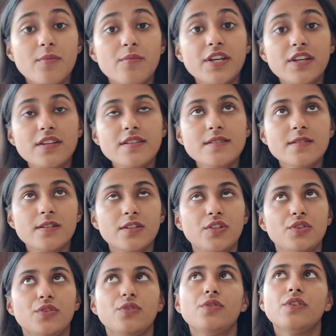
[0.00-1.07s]
Because
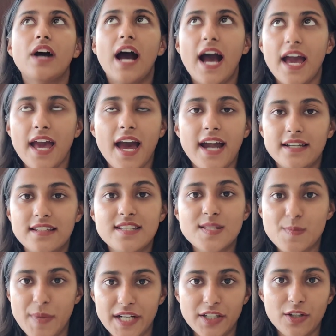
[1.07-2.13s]
I had
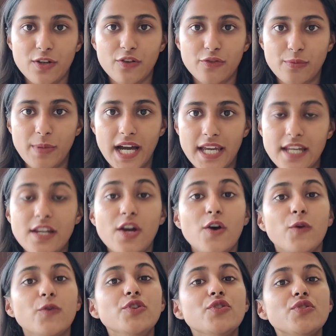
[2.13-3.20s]
this mentor of mine
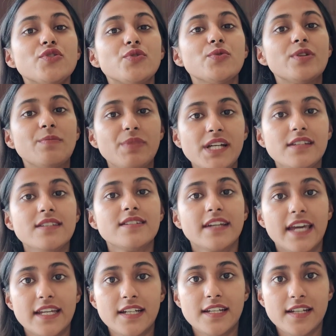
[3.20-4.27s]
who used to repeat this
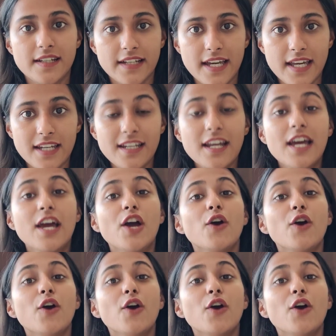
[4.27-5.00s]
again and again,